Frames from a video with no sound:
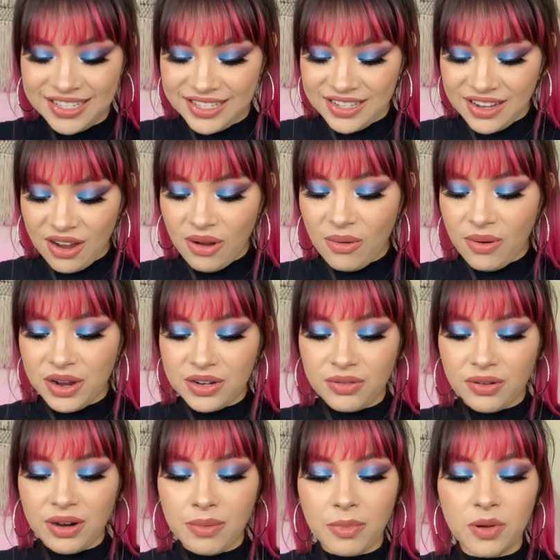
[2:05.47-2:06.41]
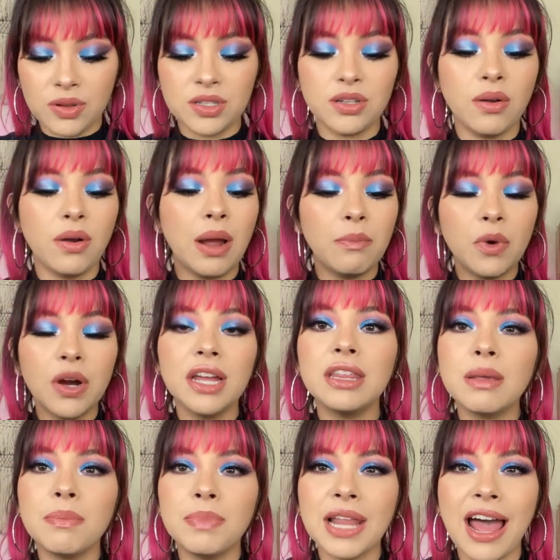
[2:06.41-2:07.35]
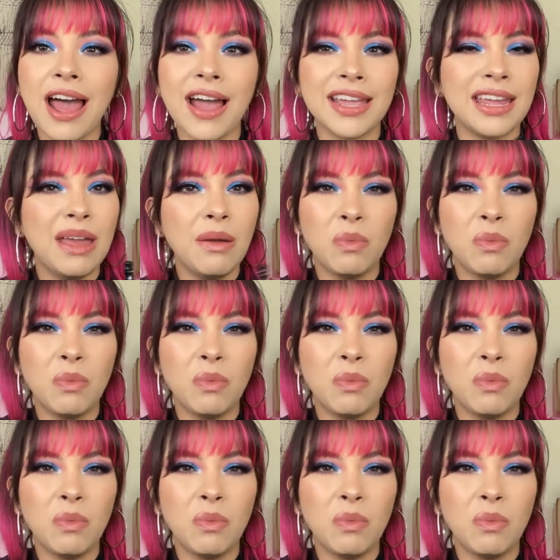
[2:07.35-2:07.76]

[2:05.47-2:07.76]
So adorable. So I'm wearing the black.